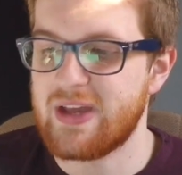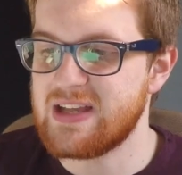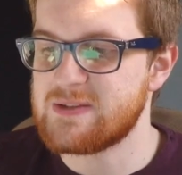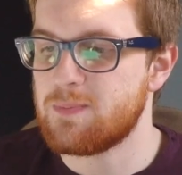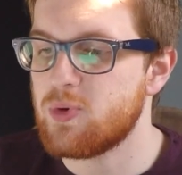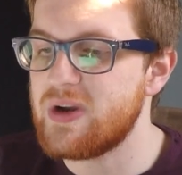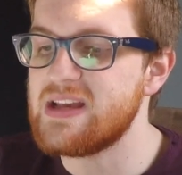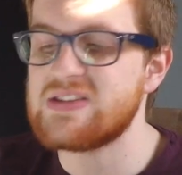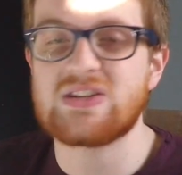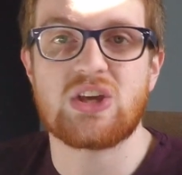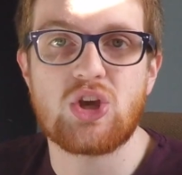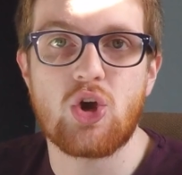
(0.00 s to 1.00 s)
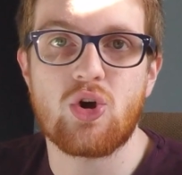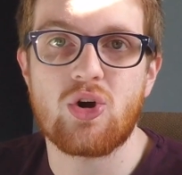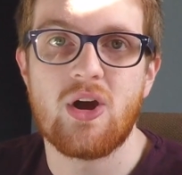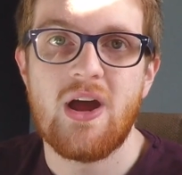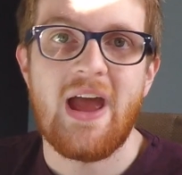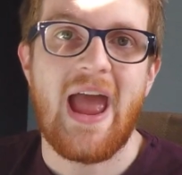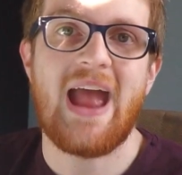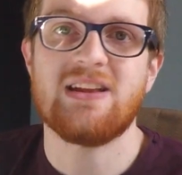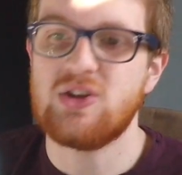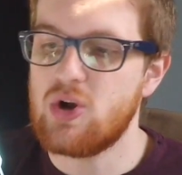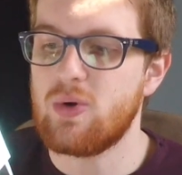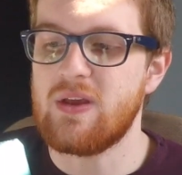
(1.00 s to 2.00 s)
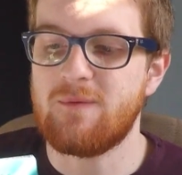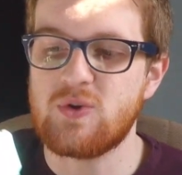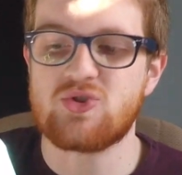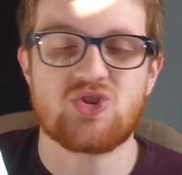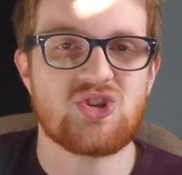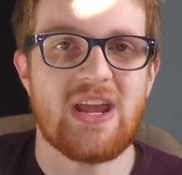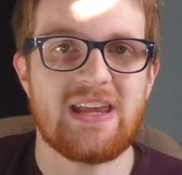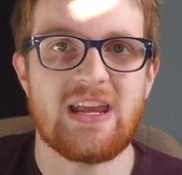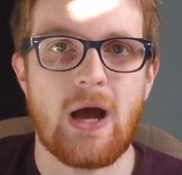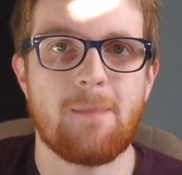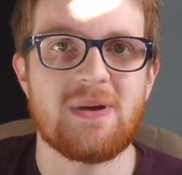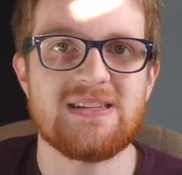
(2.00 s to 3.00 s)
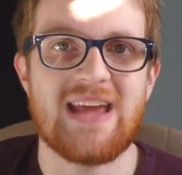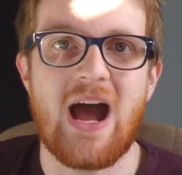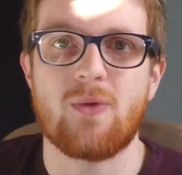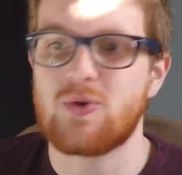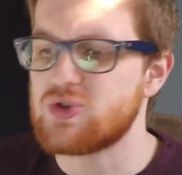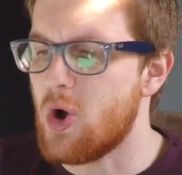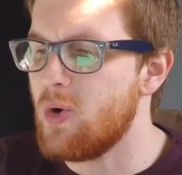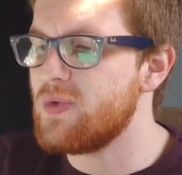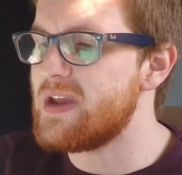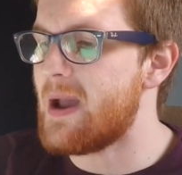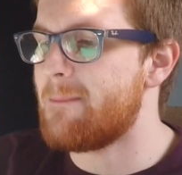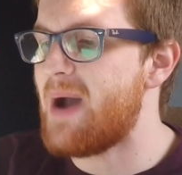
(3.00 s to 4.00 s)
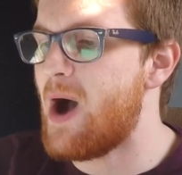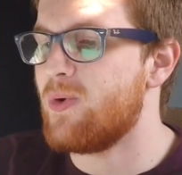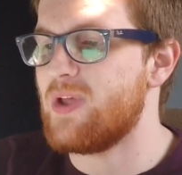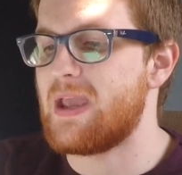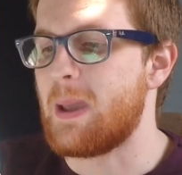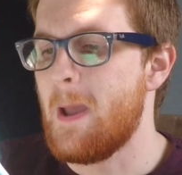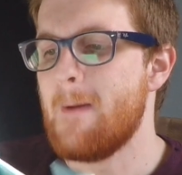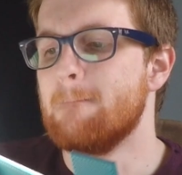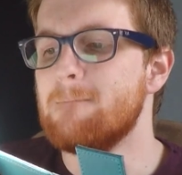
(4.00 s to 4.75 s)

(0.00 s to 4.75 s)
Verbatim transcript: Like, it's pretty secure, and, you know, if you're just shaking up and down, there's only about, like,